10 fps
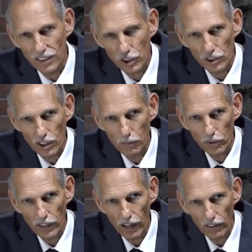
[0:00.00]
You should have
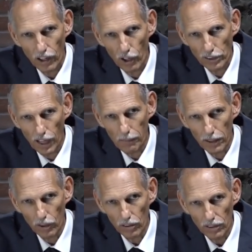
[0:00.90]
moved out a long time
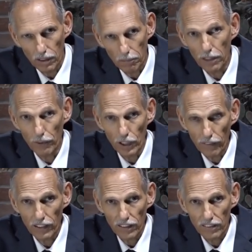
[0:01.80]
ago. But if you
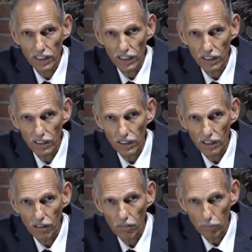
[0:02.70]
live in a city,
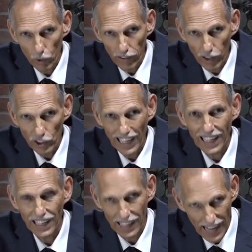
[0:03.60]
move out
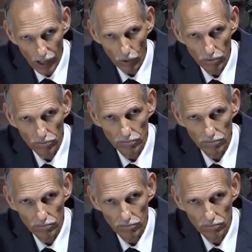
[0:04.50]
now.